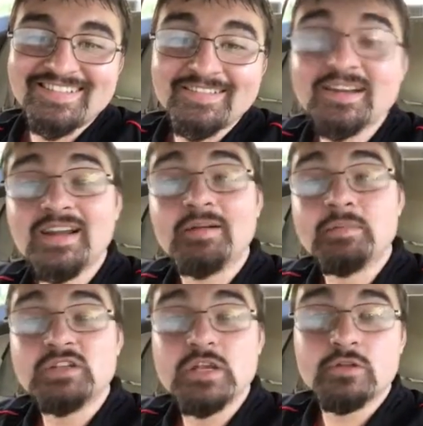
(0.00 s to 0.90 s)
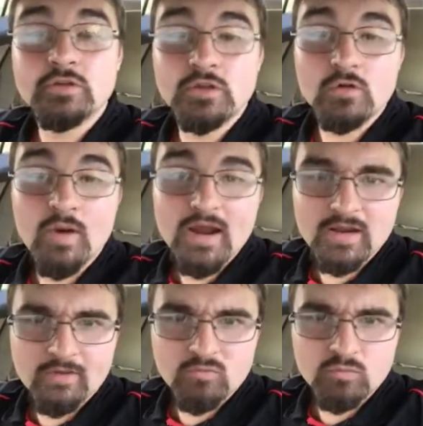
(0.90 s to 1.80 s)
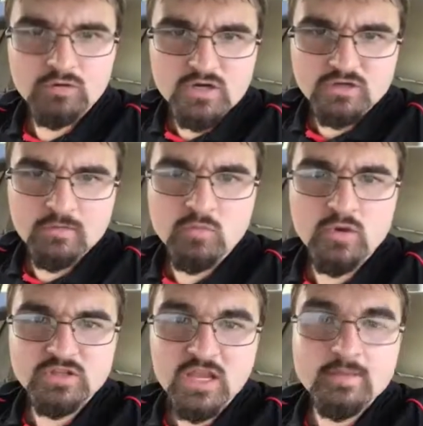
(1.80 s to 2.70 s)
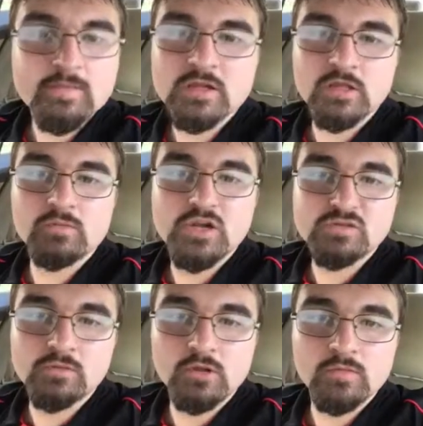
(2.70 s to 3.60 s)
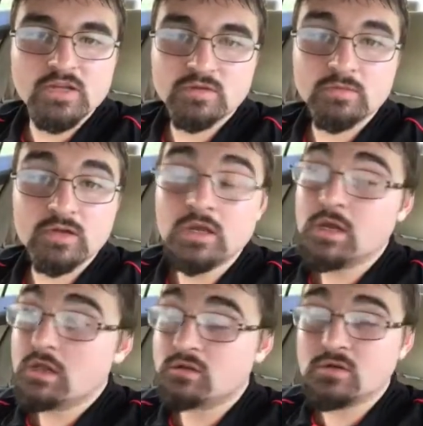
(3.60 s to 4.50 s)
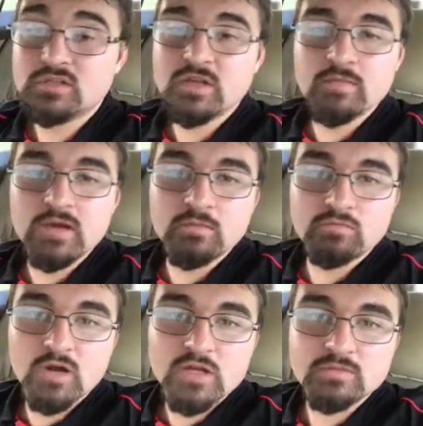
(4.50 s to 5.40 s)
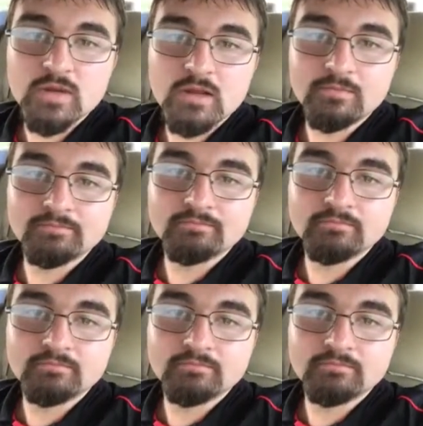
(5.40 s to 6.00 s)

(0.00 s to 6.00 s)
Well, my teeth are still white, and I haven't brushed them in one day. But because I brushed them so much, I'm gonna do a 10-minute brush, man.